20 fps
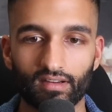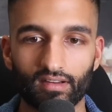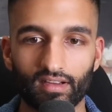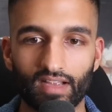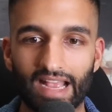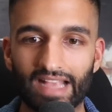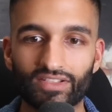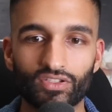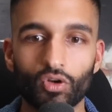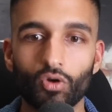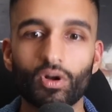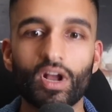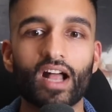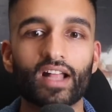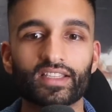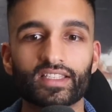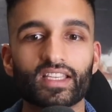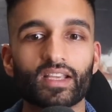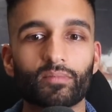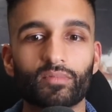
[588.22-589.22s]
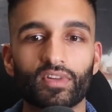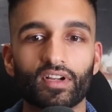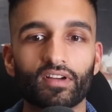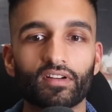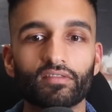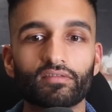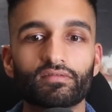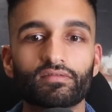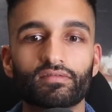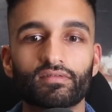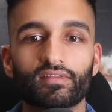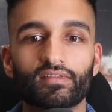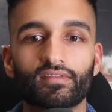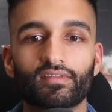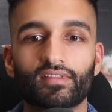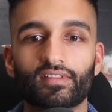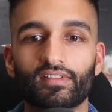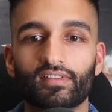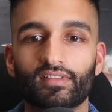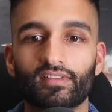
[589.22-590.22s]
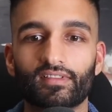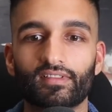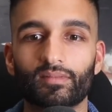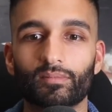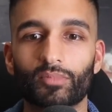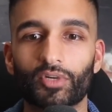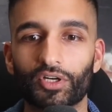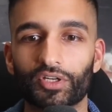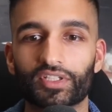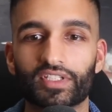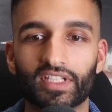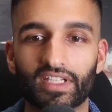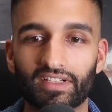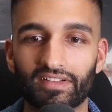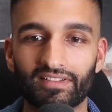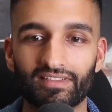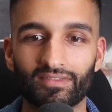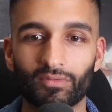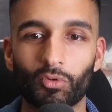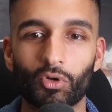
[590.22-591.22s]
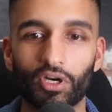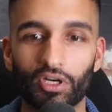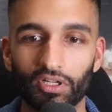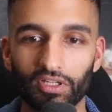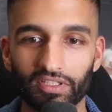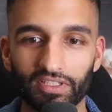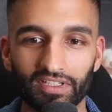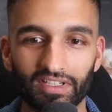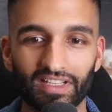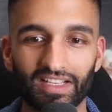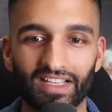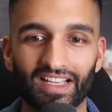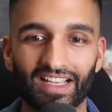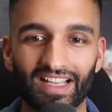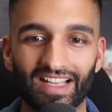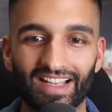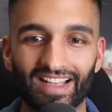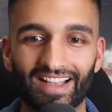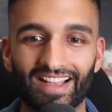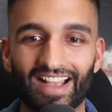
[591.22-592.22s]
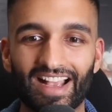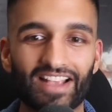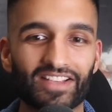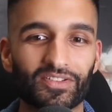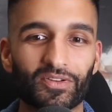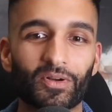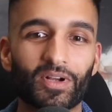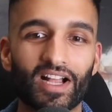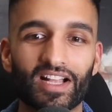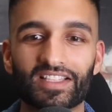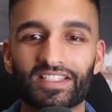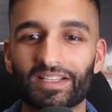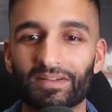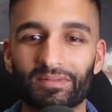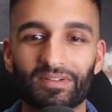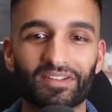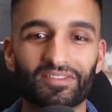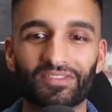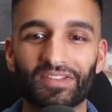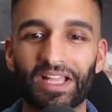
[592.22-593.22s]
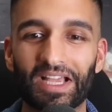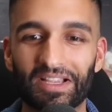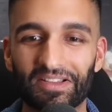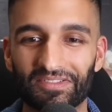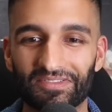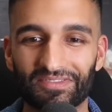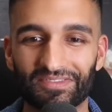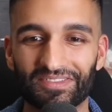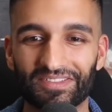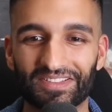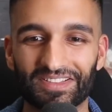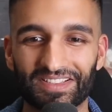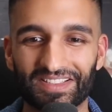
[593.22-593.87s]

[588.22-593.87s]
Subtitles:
has no concept of person, world, has no concept of life.